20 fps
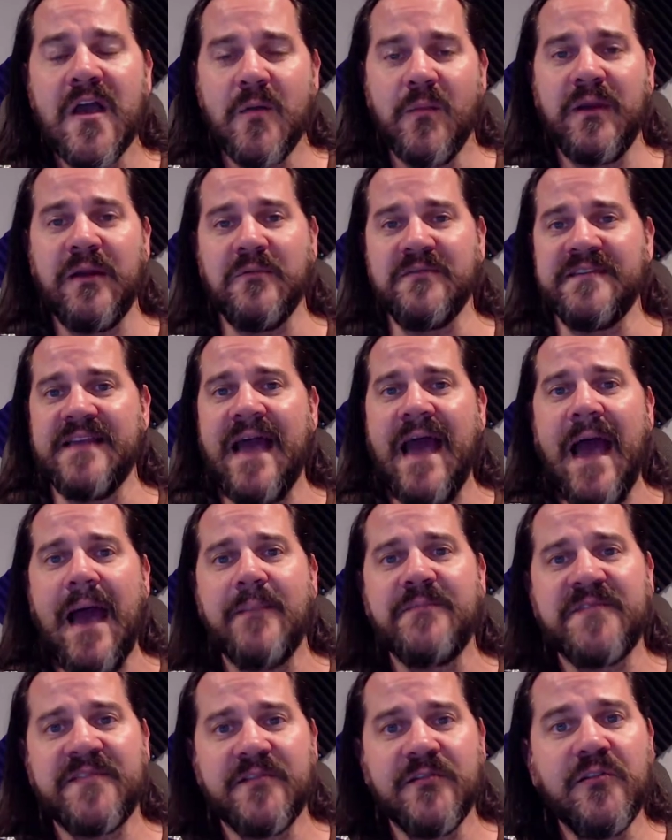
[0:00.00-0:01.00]
but it was
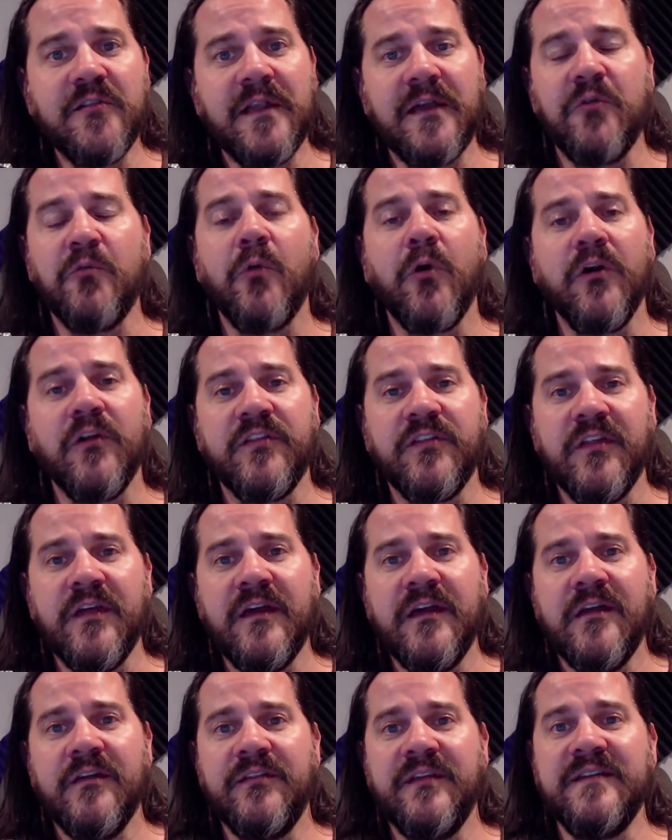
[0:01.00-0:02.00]
absolutely worth
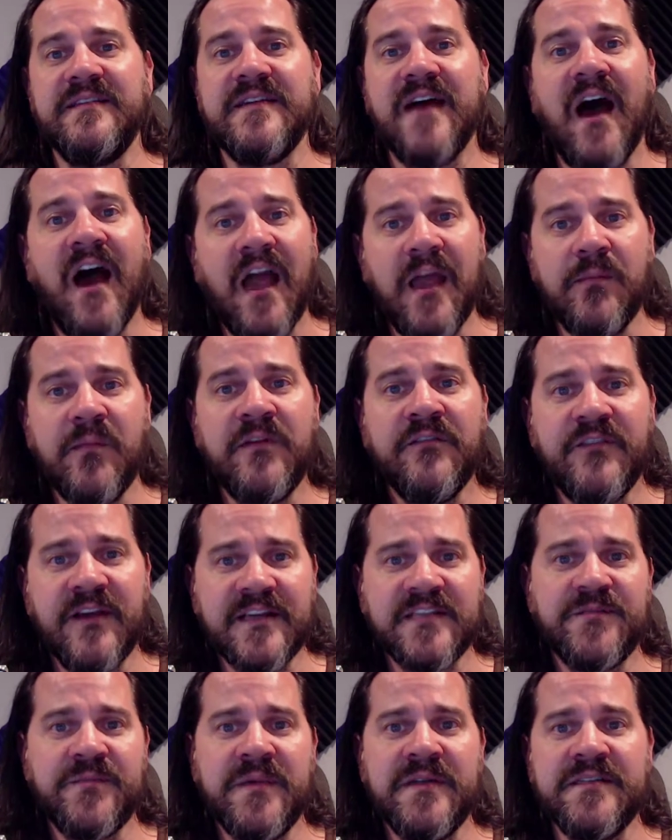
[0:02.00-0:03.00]
the time
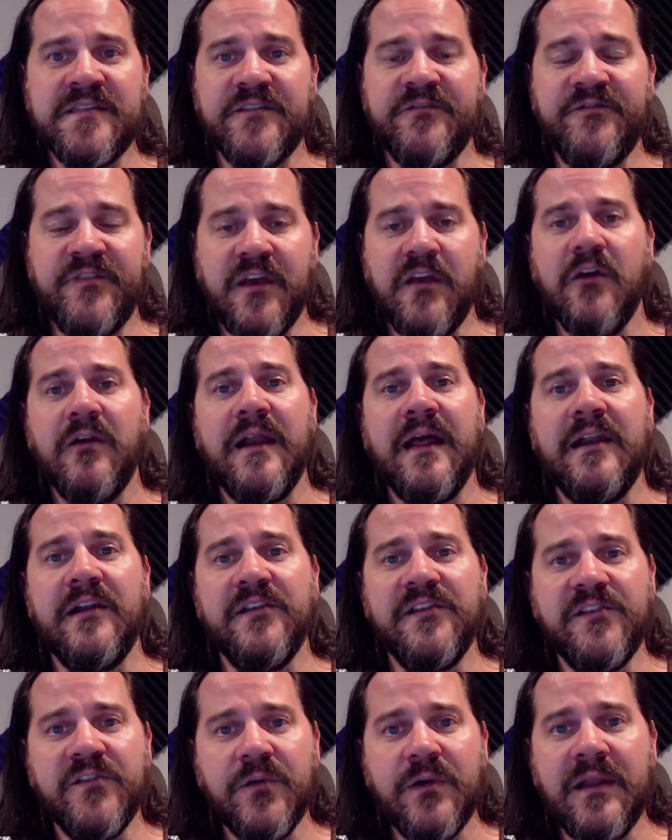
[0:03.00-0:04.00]
investment to figure out how to
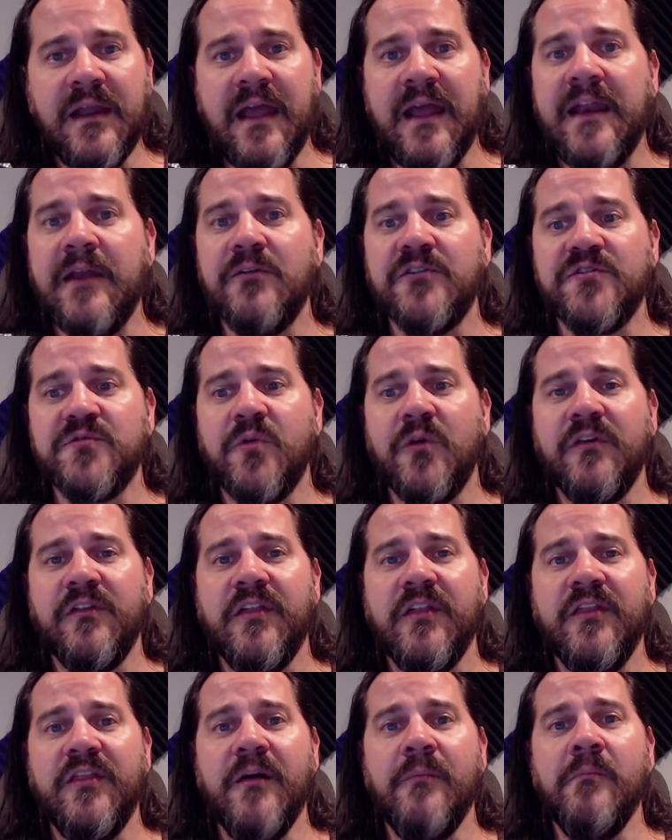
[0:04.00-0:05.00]
do it, and it was worth
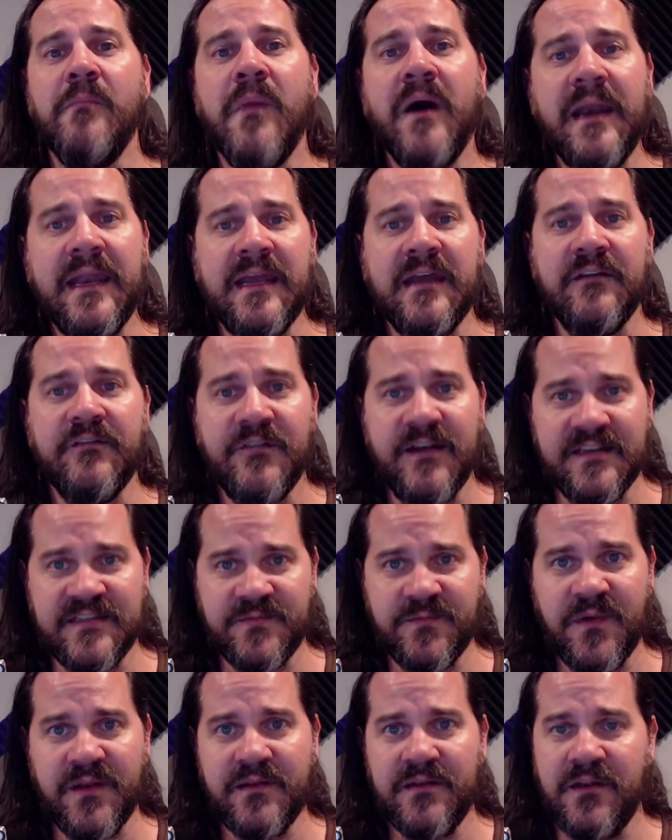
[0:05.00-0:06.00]
the money
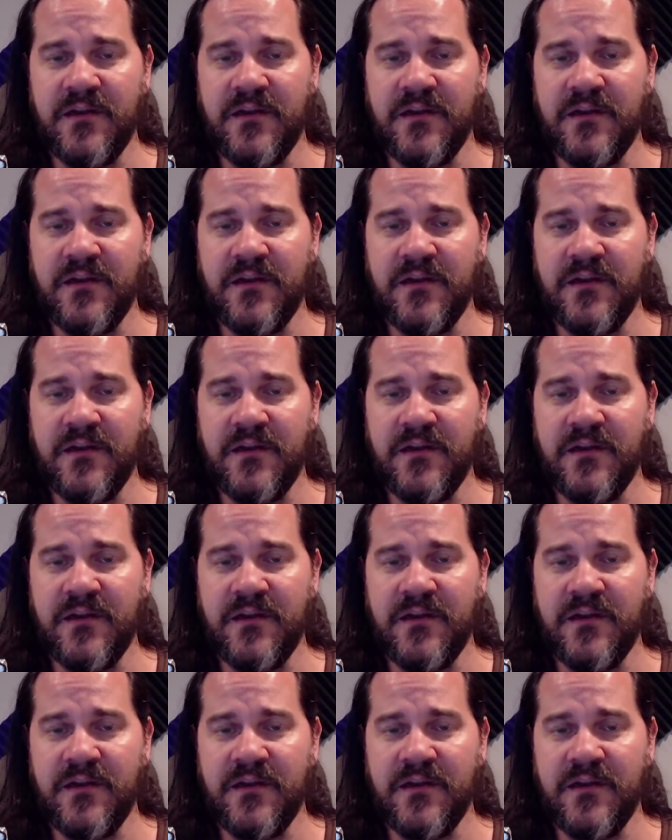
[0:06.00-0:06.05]
investment.